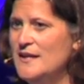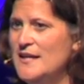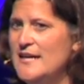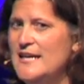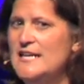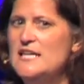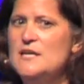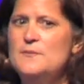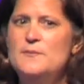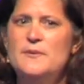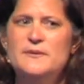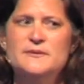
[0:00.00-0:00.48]

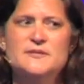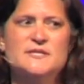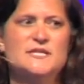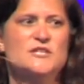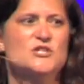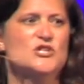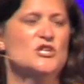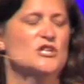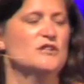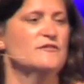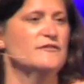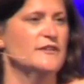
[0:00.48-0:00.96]
In a
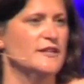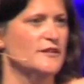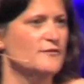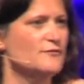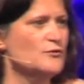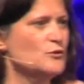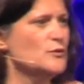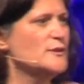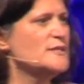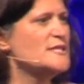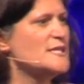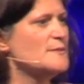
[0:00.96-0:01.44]
position of
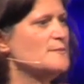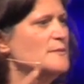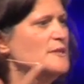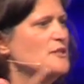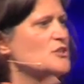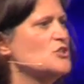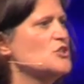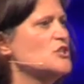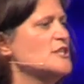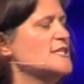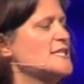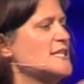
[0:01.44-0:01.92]
influence, it
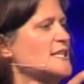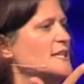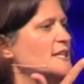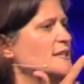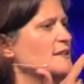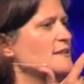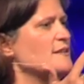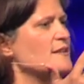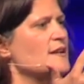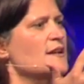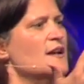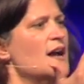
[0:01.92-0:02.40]
means she's
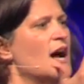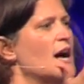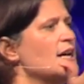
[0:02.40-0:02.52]
in